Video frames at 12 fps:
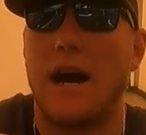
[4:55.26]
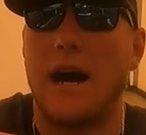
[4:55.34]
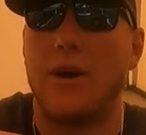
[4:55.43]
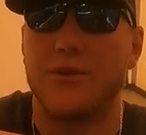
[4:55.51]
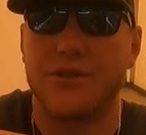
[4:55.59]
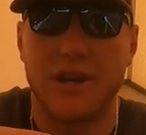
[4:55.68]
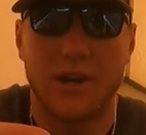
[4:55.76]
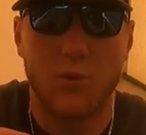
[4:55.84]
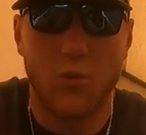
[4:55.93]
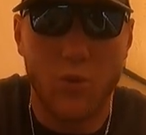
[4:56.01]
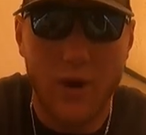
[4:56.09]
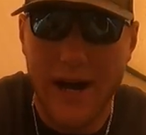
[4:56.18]
I was like,
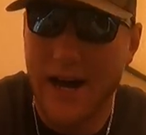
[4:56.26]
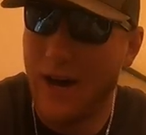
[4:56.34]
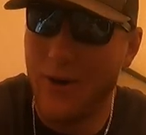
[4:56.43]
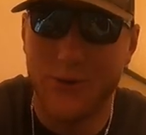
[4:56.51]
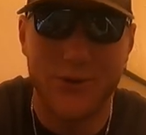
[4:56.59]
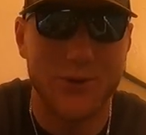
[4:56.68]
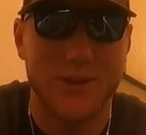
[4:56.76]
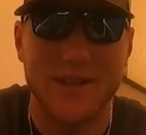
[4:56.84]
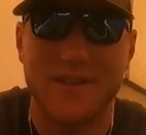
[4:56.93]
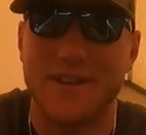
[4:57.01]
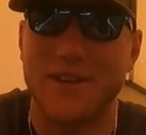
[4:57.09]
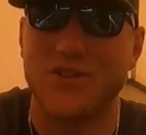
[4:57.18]
wow, dude,
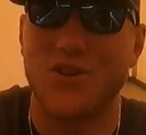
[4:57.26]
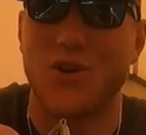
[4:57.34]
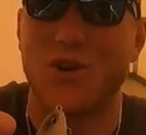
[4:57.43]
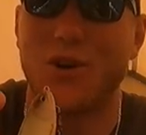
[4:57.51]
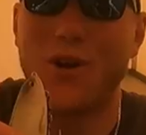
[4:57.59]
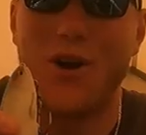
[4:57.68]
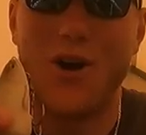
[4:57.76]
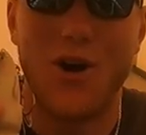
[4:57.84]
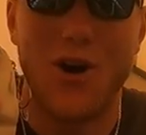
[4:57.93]
these things are